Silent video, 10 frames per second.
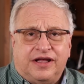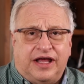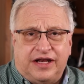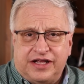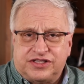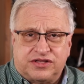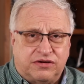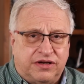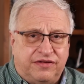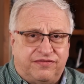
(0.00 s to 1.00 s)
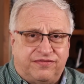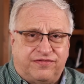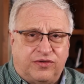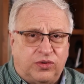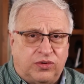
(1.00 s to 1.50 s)

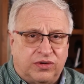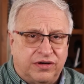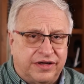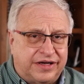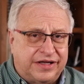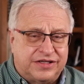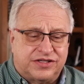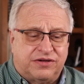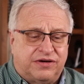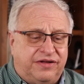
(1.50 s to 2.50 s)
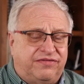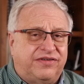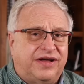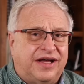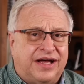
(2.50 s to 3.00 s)
NH34,
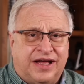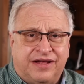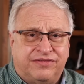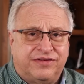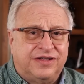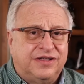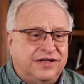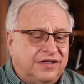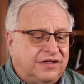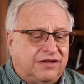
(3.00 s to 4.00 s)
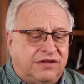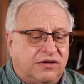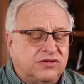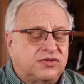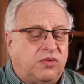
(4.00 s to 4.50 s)
NH35,
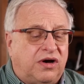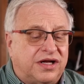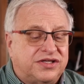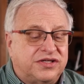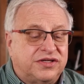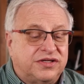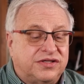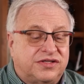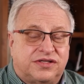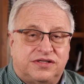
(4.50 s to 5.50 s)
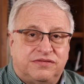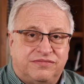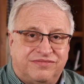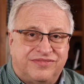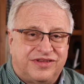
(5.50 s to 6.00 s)
those watches,
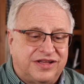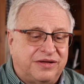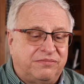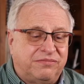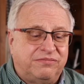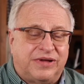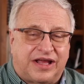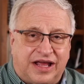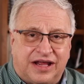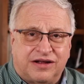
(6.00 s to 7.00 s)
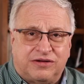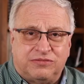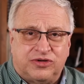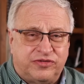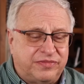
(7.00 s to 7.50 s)
the mechanical
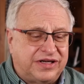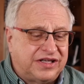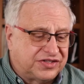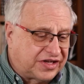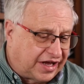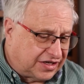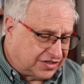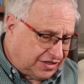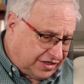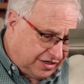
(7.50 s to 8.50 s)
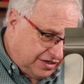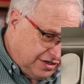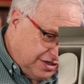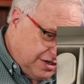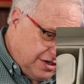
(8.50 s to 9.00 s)
movement is excellent.
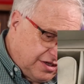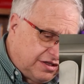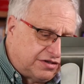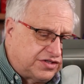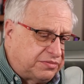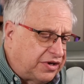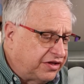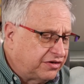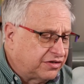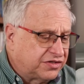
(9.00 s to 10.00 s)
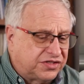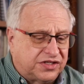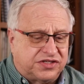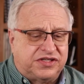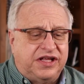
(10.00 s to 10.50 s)
There's some others,
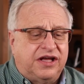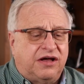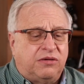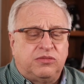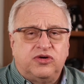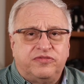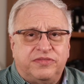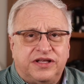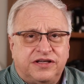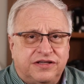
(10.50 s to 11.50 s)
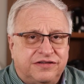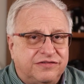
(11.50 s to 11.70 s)
the seagull movement